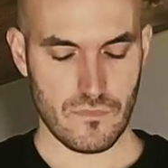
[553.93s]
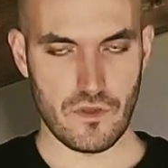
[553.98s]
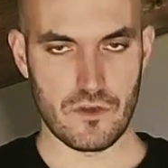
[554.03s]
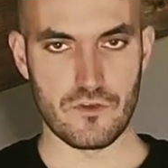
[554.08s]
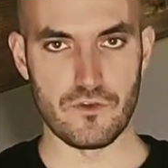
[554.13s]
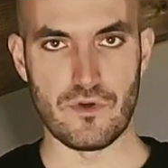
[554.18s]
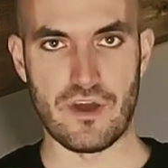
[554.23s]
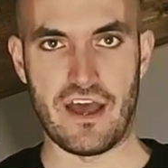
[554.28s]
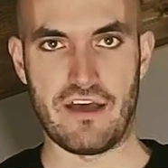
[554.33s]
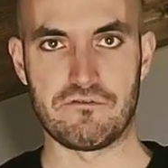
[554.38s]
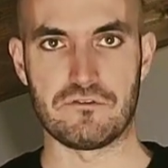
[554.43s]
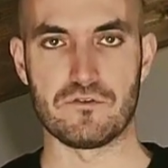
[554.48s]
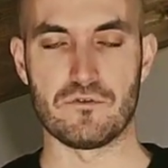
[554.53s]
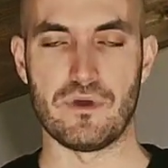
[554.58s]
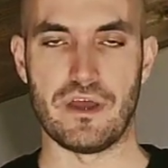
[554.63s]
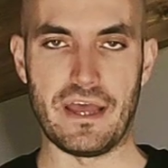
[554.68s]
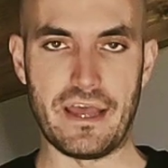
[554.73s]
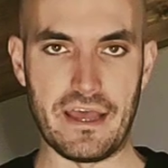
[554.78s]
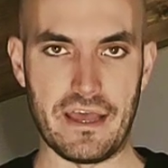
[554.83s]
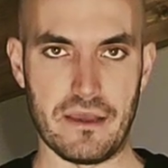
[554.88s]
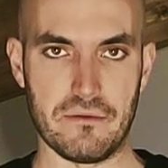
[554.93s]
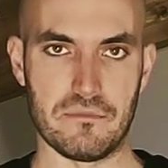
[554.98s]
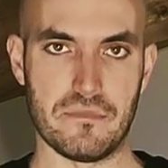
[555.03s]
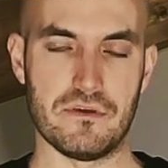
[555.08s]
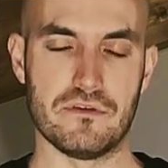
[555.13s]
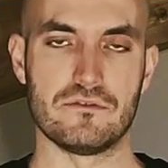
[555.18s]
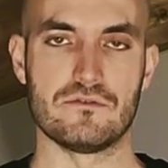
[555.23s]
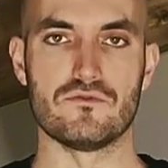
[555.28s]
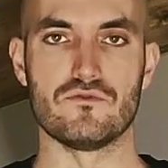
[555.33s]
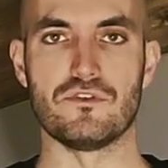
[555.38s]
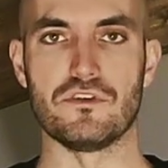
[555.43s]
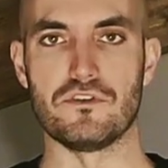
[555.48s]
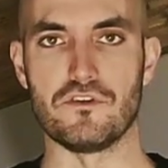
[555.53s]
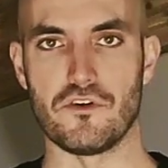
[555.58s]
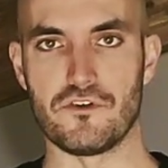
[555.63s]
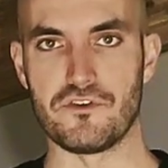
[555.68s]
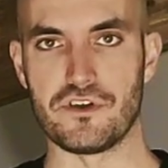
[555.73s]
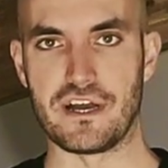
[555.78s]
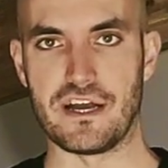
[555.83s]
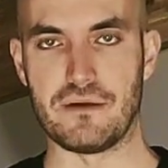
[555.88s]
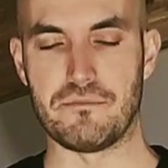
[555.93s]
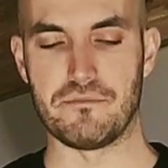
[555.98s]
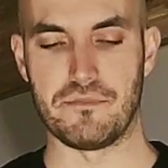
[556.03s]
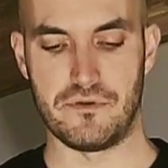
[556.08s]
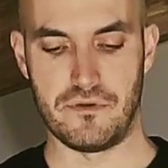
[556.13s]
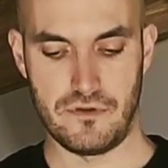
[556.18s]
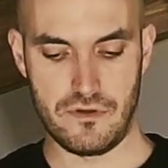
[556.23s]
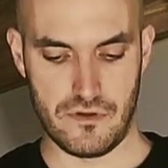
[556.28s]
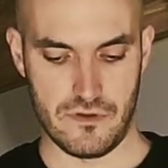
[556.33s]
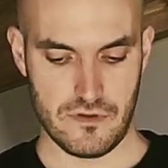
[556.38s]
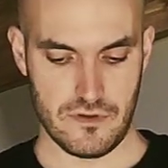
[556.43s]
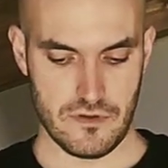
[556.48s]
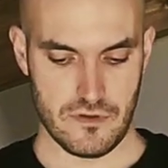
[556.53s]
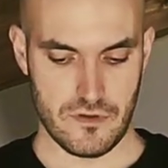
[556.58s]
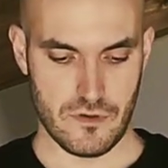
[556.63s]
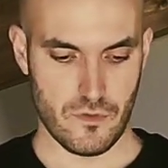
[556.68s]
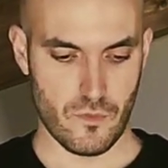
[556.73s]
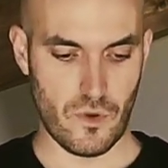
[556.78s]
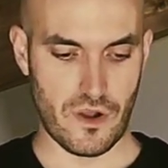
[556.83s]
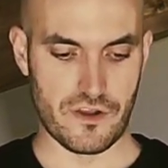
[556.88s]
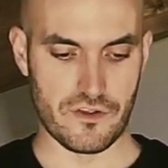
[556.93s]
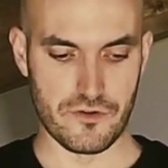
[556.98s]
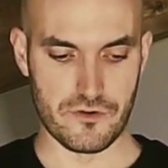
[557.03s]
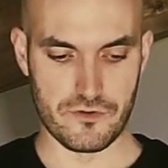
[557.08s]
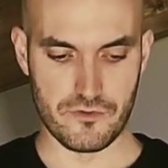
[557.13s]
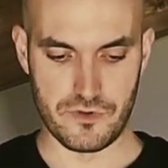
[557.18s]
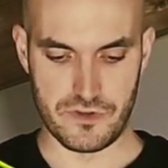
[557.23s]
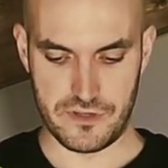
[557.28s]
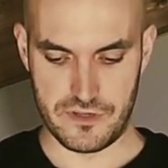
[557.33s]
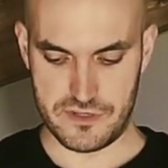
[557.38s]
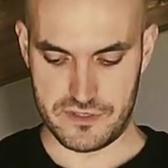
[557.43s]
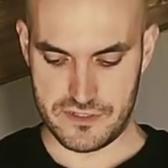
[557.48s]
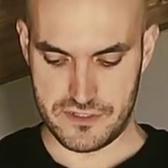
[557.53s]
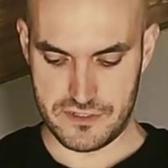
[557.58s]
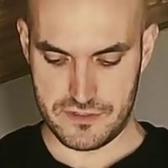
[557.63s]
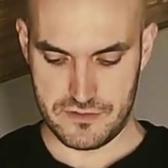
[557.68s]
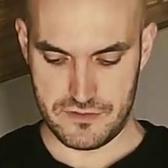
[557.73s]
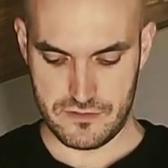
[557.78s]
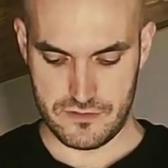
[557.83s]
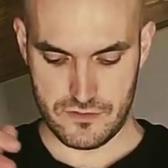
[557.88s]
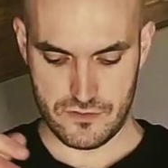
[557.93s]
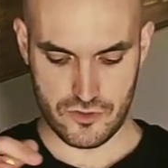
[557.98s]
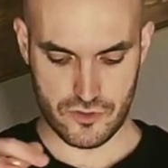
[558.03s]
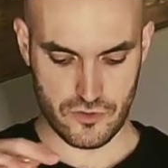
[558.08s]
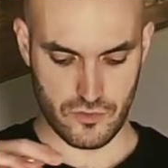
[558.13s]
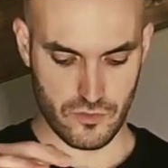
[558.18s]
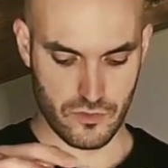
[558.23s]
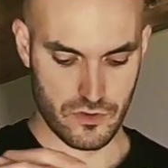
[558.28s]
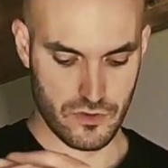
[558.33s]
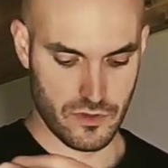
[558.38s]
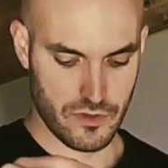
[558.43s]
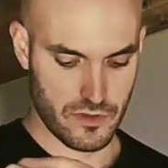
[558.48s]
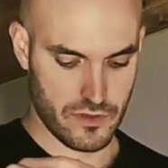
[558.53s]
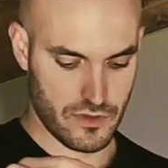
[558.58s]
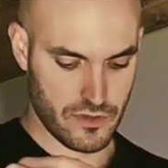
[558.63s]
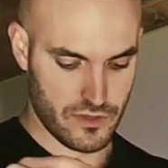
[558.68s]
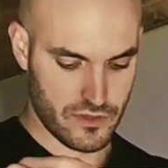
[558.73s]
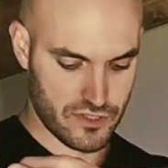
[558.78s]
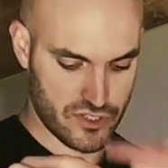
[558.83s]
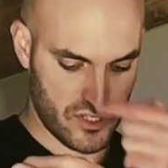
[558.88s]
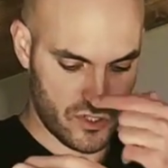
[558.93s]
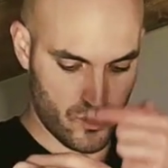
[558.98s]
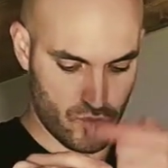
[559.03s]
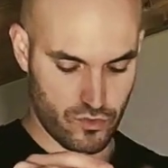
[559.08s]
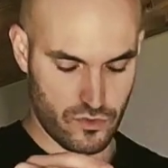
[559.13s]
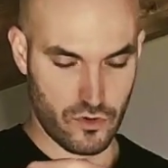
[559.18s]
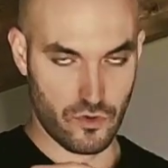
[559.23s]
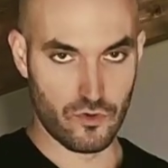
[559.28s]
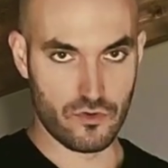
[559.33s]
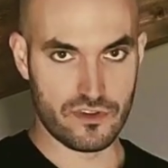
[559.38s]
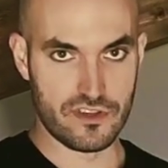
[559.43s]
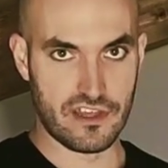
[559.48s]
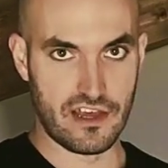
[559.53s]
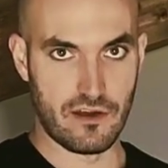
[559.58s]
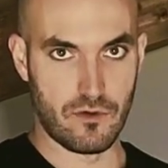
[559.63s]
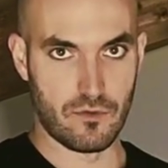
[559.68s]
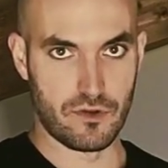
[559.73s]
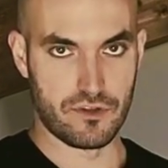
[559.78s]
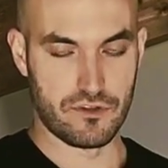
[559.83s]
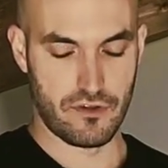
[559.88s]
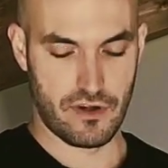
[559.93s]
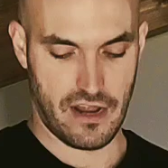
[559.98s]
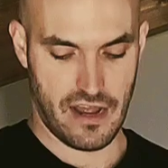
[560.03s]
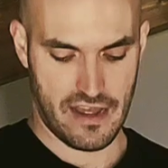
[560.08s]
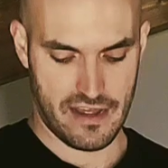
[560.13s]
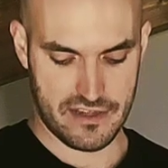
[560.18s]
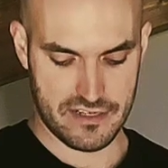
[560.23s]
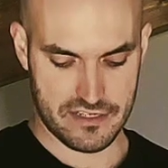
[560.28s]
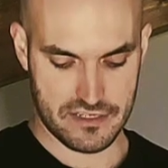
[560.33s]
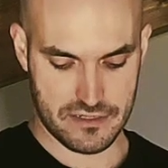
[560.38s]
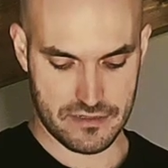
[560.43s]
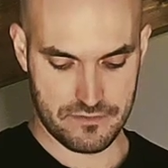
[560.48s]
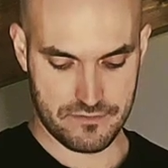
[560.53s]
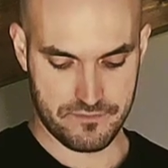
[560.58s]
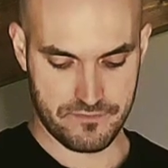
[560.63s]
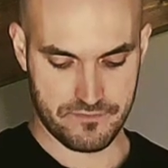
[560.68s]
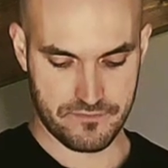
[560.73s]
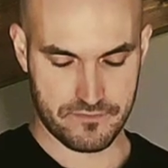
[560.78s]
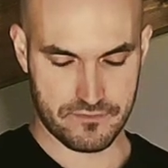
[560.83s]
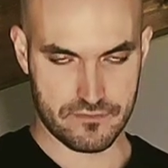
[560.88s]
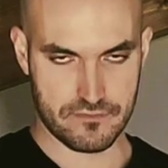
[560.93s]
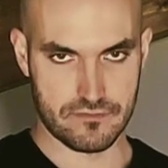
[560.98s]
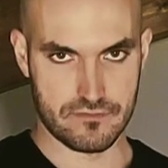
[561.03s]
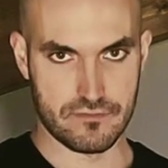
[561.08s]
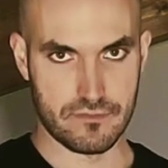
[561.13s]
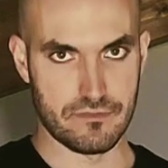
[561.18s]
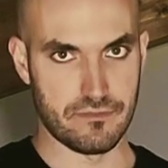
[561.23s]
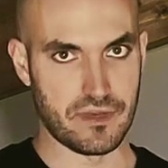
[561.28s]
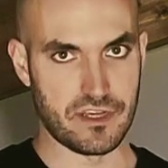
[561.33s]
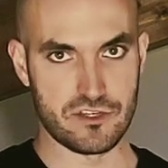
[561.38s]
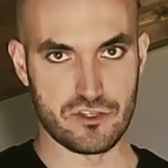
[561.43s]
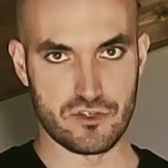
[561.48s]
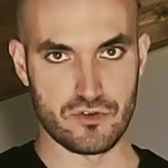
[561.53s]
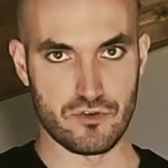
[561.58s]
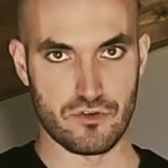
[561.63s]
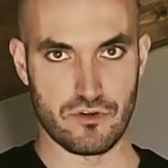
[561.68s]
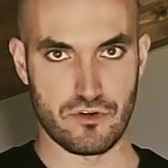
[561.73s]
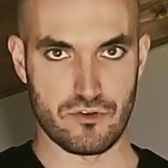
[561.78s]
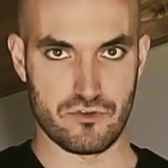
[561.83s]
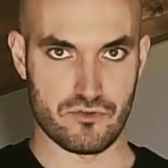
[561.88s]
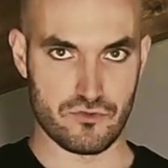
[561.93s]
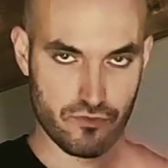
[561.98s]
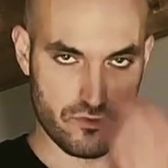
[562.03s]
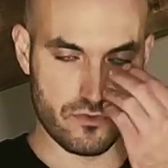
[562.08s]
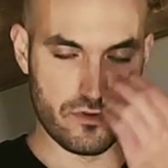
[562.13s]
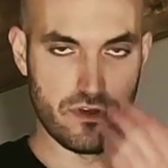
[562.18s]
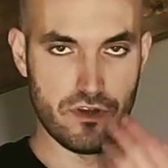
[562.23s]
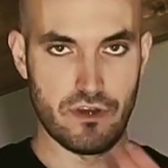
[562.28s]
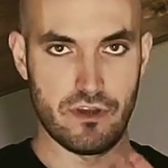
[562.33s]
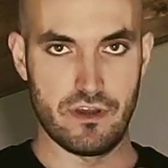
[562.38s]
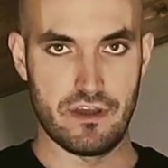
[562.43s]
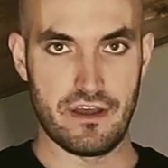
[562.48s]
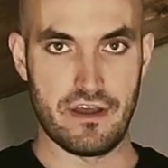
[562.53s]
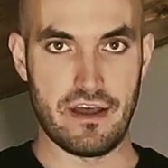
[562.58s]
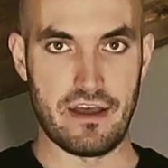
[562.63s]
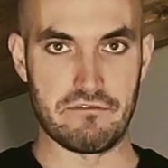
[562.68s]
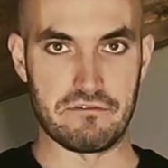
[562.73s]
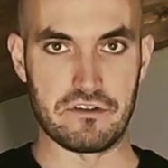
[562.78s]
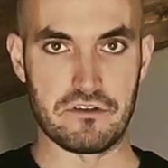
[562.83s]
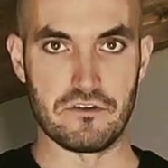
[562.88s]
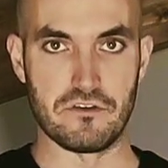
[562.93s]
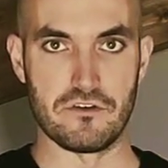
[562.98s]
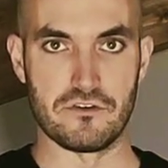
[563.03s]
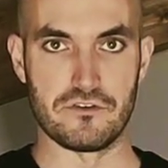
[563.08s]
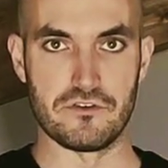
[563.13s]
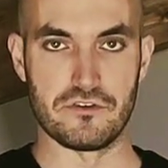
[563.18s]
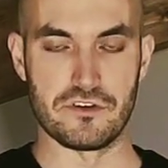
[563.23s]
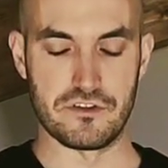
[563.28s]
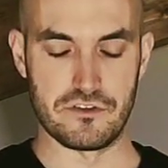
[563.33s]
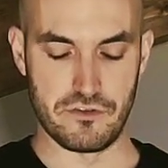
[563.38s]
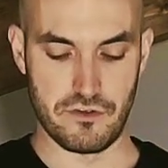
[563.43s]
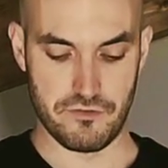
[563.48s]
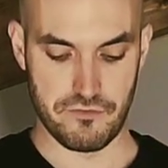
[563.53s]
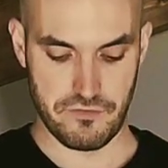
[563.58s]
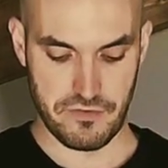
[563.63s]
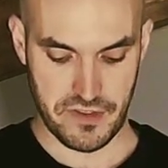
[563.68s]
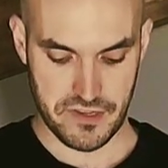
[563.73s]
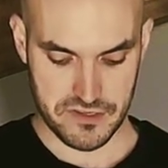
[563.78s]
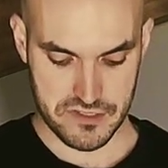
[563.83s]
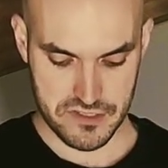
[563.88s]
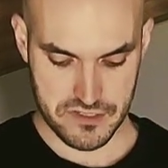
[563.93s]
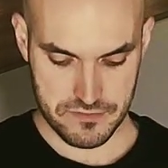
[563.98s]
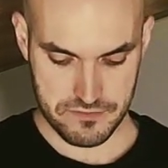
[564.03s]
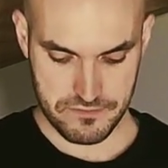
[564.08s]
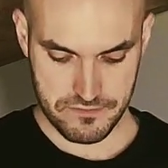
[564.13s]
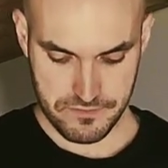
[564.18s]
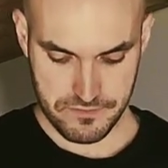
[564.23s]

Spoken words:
you have to aim to the yo-yo gap while you're doing this. So just look down with your eyes, make sure not to have the yo-yo hit your face.